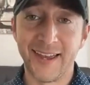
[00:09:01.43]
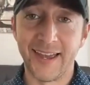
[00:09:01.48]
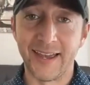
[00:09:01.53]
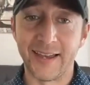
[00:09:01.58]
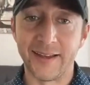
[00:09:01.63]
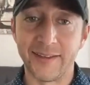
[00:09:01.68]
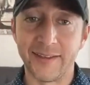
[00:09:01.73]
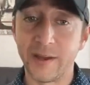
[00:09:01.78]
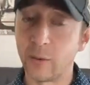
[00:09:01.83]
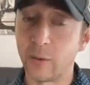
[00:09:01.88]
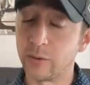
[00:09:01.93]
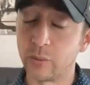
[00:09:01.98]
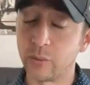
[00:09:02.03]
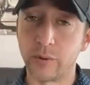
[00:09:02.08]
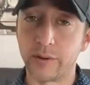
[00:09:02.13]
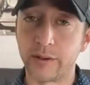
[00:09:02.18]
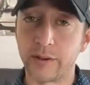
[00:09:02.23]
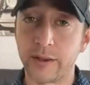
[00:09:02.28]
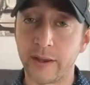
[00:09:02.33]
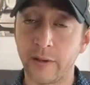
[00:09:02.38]
And that was
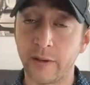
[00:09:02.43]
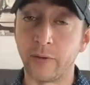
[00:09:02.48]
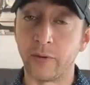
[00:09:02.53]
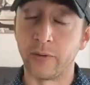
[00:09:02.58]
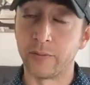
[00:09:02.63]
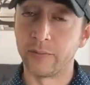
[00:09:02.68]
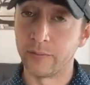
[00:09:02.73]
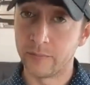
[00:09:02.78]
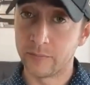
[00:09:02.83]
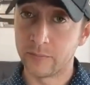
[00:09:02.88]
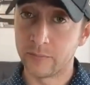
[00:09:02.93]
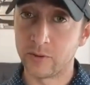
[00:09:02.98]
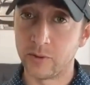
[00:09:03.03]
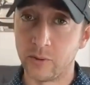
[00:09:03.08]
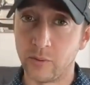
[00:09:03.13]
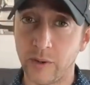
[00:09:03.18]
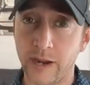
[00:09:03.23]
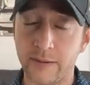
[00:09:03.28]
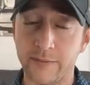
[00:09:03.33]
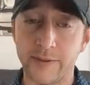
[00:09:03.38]
really helpful
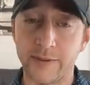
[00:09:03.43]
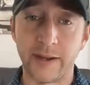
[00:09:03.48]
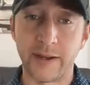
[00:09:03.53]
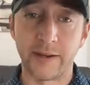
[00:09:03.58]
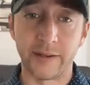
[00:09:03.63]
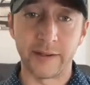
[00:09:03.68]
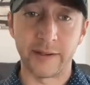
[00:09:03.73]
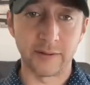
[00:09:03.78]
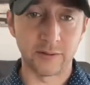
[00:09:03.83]
to have that